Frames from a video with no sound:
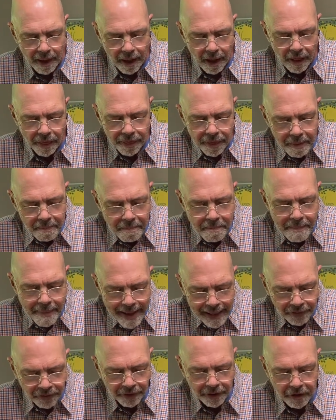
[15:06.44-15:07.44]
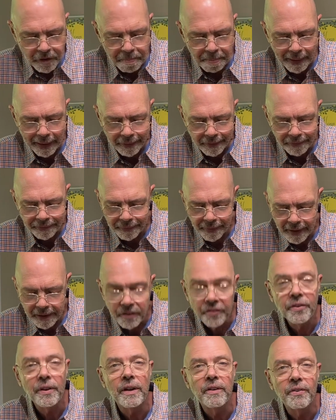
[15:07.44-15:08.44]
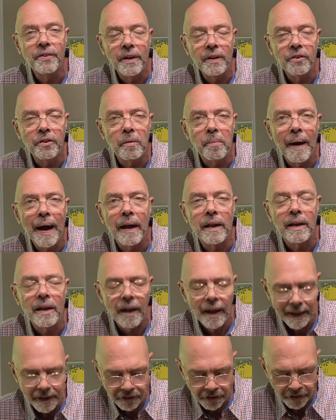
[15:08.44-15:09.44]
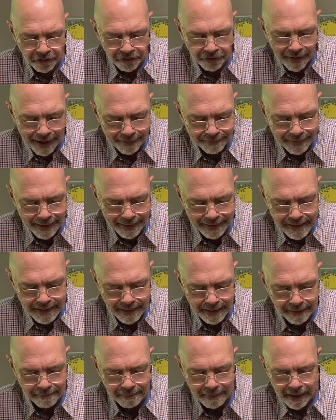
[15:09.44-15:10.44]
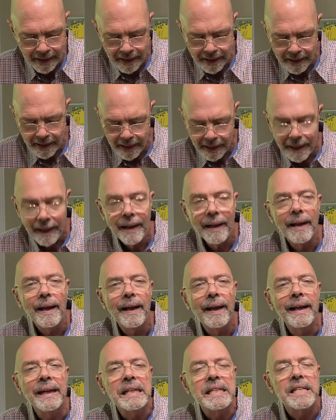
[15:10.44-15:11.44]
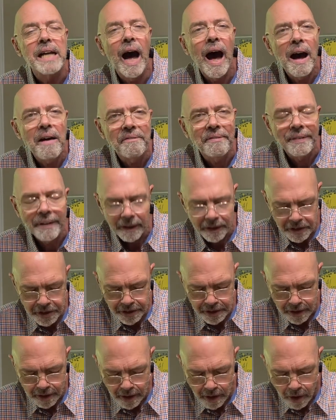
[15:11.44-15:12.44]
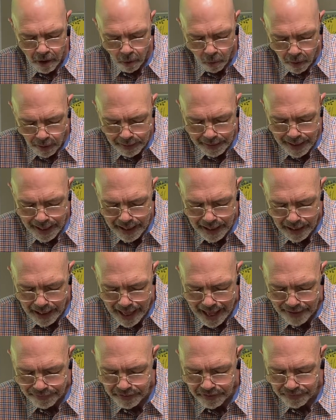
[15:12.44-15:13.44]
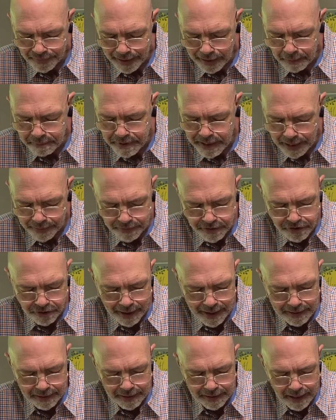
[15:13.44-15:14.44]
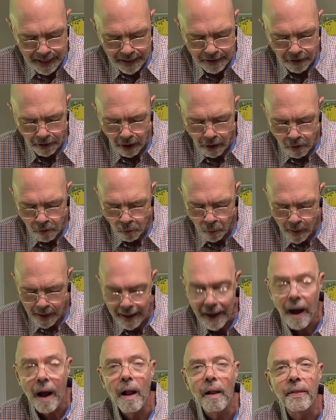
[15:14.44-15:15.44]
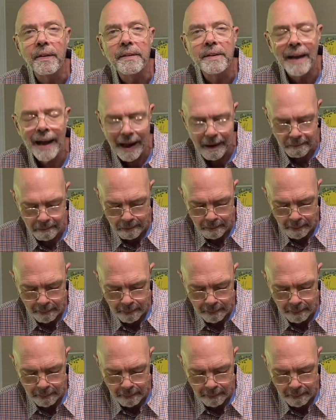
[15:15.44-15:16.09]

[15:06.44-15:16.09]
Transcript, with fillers: The message paraphrase says this about Galatians 5:19. It's obvious what kind of life develops out of trying to get your own way all the time.